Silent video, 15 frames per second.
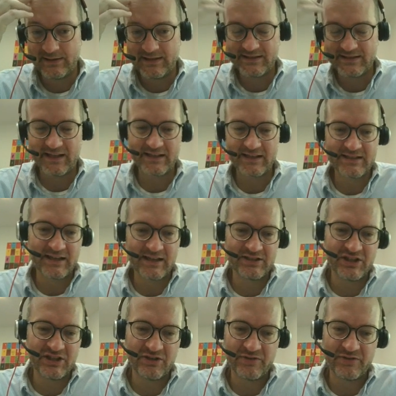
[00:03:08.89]
static site
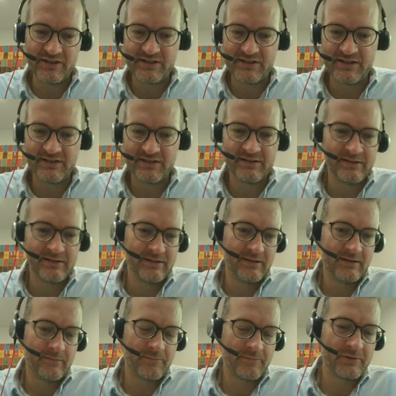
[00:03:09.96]
generator
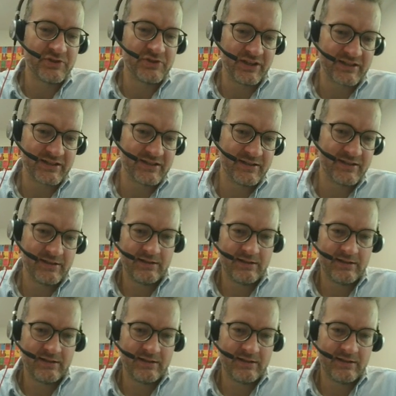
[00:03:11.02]
project.